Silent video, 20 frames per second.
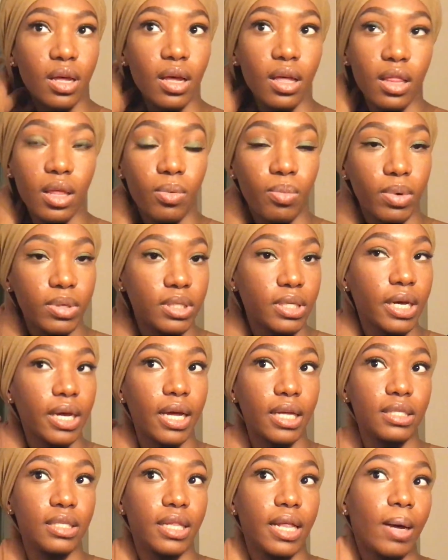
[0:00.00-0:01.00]
And then once I
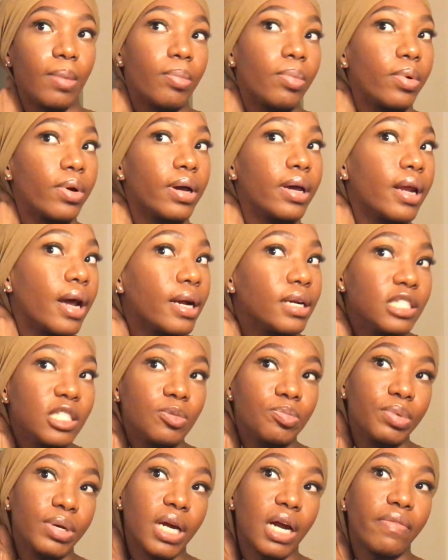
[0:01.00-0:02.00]
get to that point, I
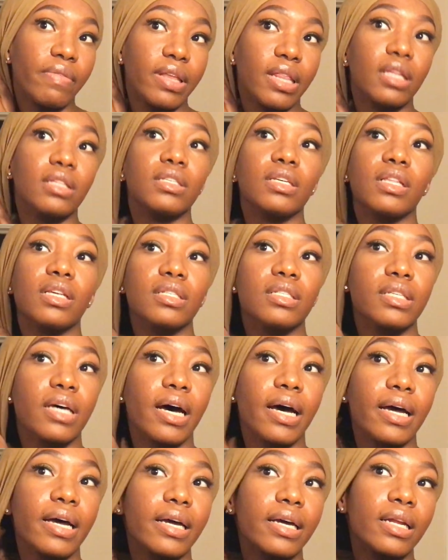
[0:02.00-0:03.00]
just bring everything to the
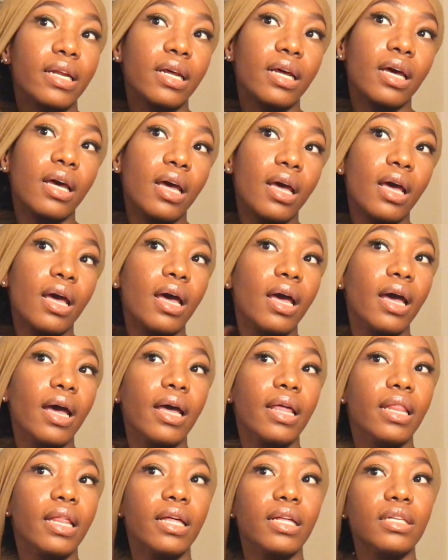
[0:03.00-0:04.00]
side
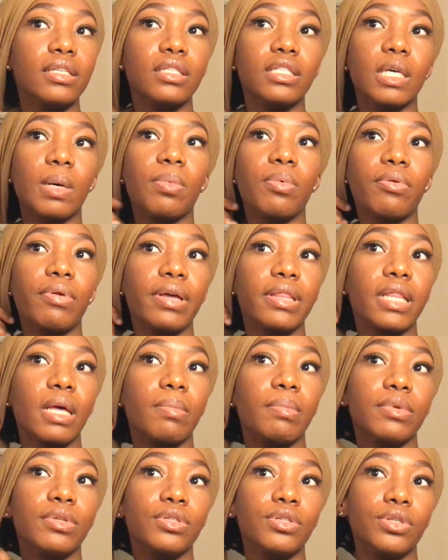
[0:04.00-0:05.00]
and then separate
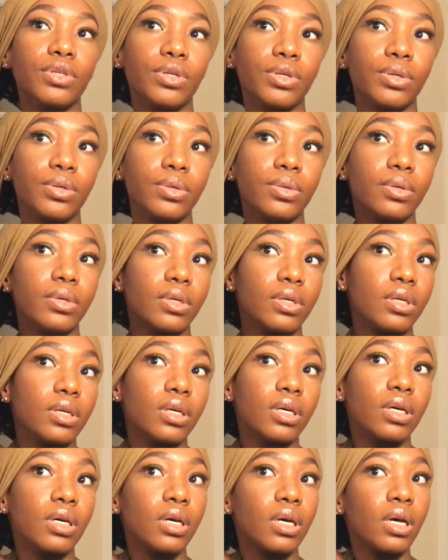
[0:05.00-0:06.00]
them in two,
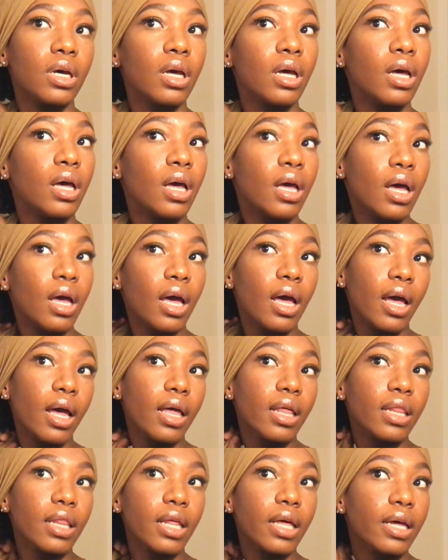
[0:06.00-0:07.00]

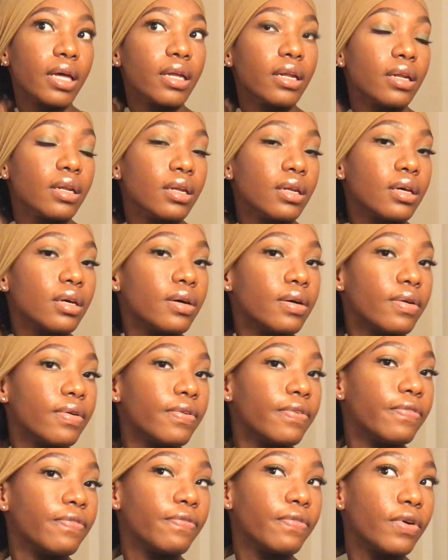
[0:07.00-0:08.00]
and then
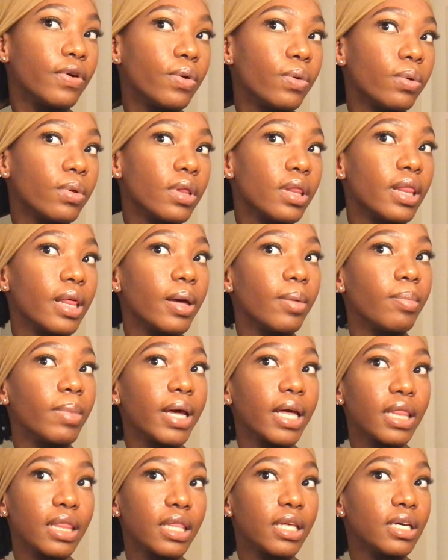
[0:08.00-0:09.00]
fold them
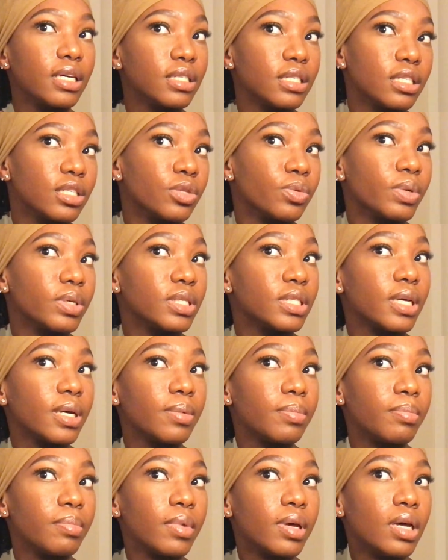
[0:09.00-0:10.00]
like this and twist
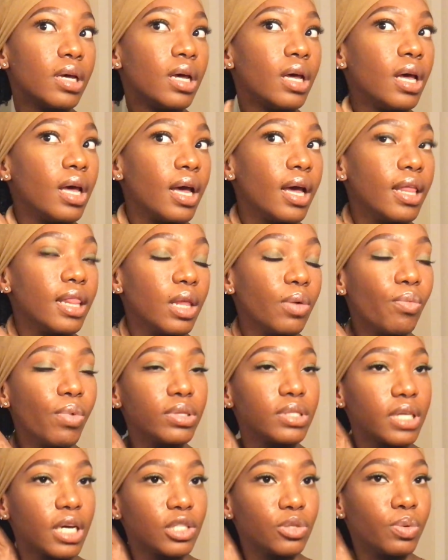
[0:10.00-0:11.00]
them. And then
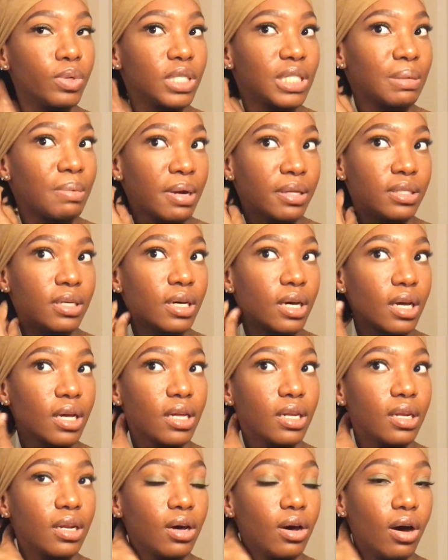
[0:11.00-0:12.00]
once I twist them, I tuck
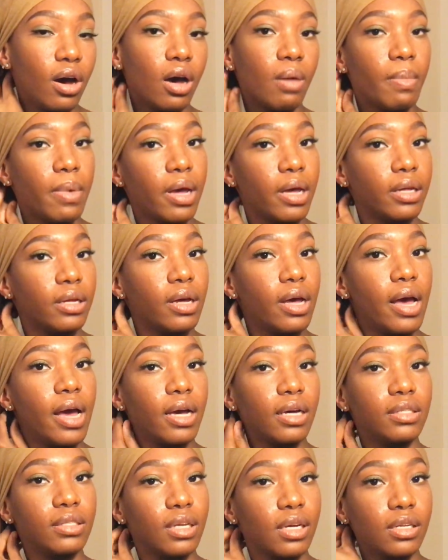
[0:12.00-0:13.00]
in all my
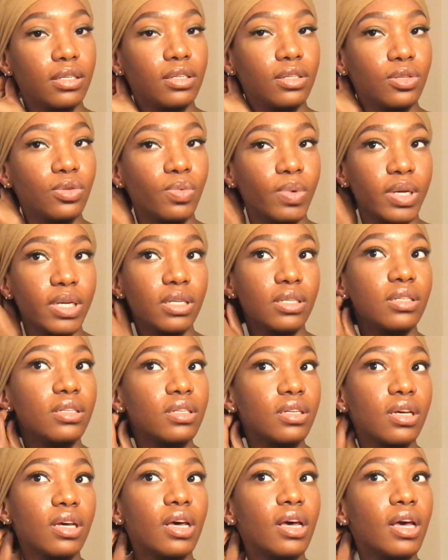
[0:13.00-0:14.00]
excess twists